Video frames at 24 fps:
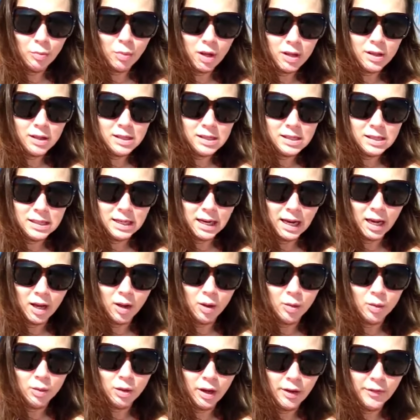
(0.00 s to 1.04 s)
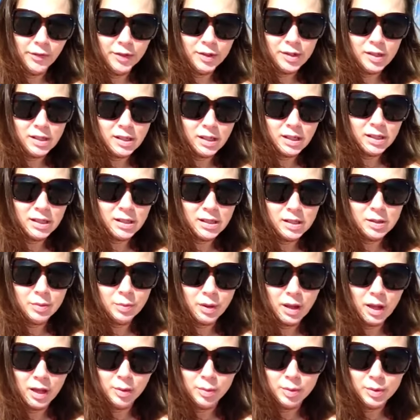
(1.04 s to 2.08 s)
months now, ever since
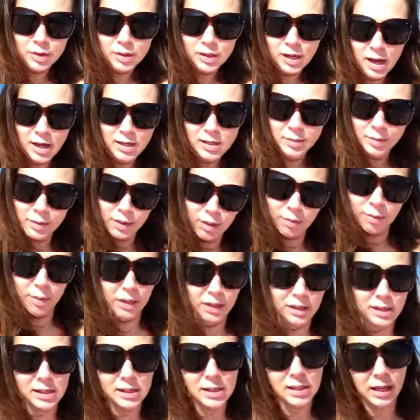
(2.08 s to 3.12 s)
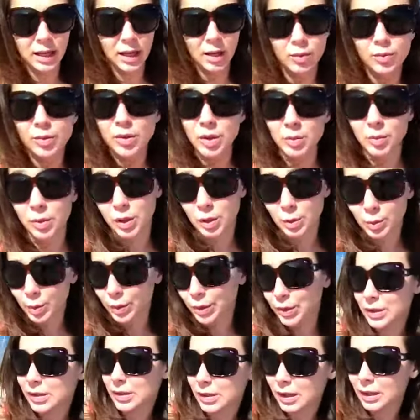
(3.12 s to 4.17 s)
Platypus asked me to be his date, which I'm
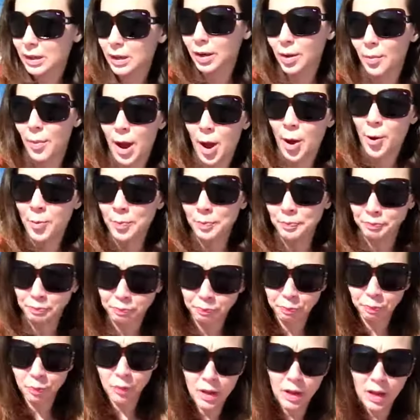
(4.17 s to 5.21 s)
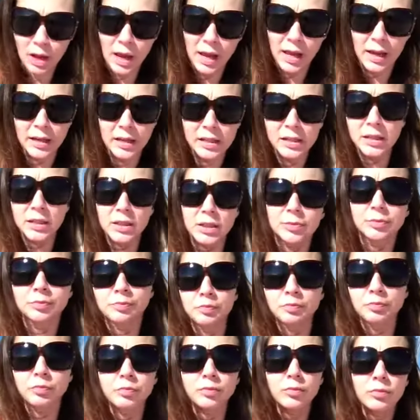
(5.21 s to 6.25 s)
super excited about. And
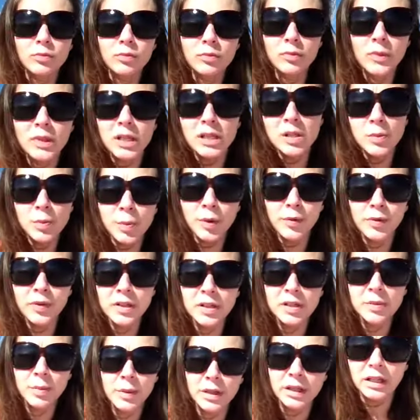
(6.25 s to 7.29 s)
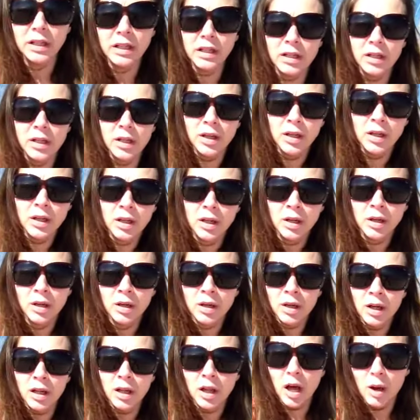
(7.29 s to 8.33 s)
it's proving to be
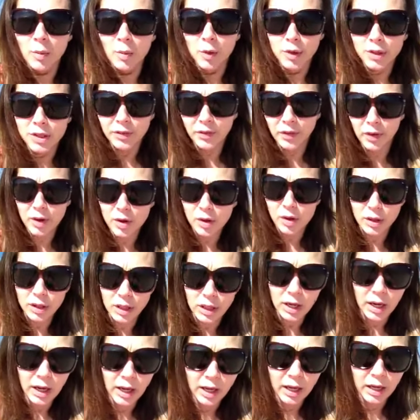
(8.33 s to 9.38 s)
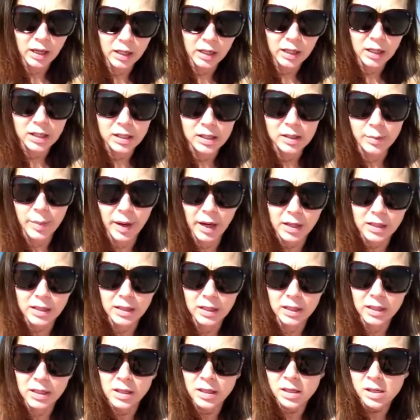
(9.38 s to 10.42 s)
a lot more difficult than I
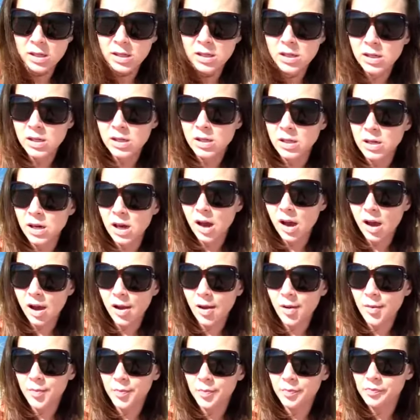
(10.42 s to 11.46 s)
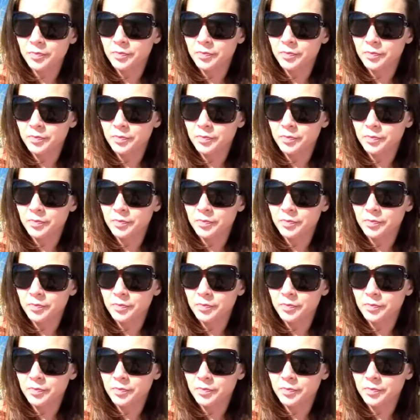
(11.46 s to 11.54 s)
expected. Um,